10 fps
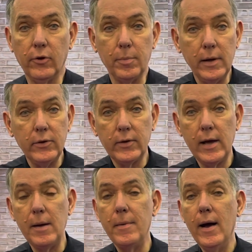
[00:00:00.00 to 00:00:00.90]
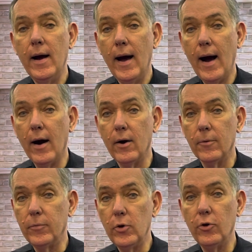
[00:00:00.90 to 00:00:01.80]
So please keep
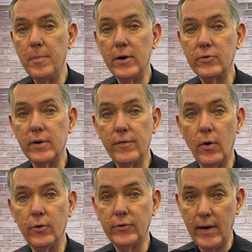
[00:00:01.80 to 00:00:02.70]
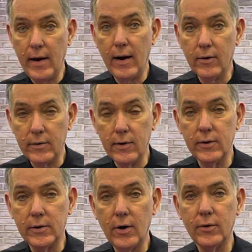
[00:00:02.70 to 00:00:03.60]
our youth ministry folks and their
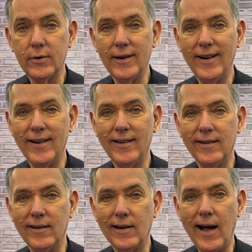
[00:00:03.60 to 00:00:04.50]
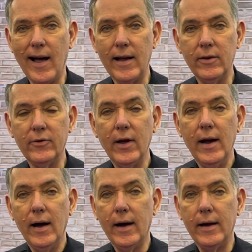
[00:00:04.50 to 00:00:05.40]
adult guides
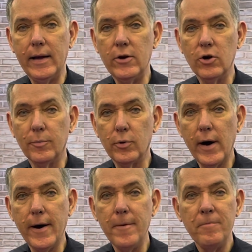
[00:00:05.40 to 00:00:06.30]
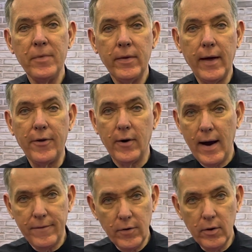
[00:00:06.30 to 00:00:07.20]
in your prayer, that their
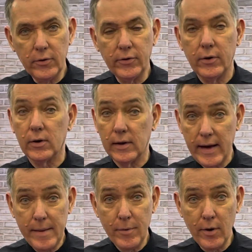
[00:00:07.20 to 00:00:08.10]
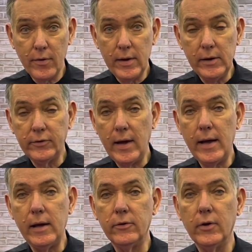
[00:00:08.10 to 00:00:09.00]
efforts, their labor these
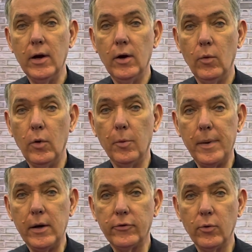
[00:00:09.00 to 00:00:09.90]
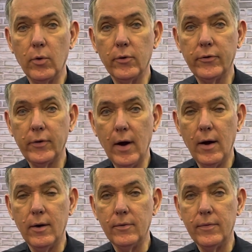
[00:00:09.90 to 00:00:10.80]
days will be a source
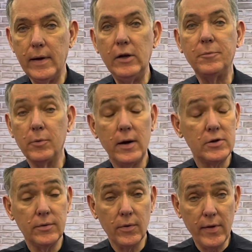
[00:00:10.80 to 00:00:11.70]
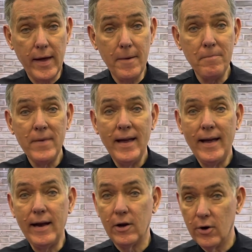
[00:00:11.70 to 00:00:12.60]
of inspiration for them,
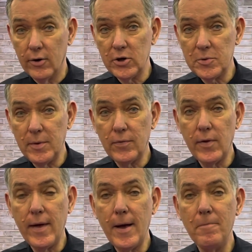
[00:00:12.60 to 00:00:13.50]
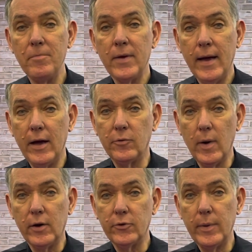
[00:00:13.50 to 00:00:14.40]
encouragement for them, as
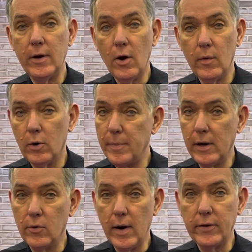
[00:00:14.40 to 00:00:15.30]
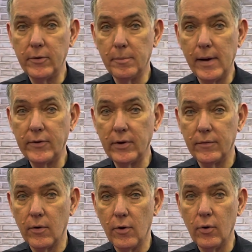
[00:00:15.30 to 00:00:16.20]
well as we know it'll be a grace and blessing
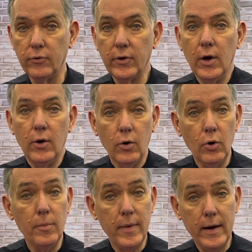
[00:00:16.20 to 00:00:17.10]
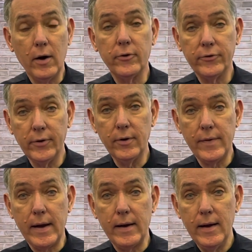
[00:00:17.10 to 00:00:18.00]
for those whom they are
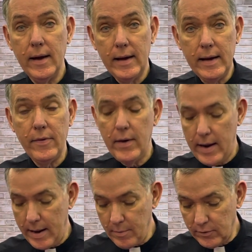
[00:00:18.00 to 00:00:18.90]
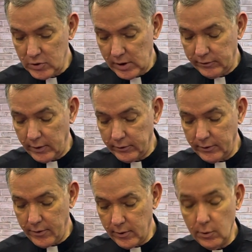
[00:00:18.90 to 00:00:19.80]
serving in the name of Jesus
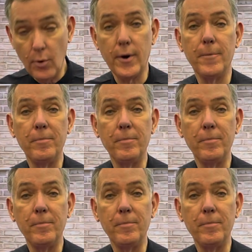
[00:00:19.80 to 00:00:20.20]
the Lord.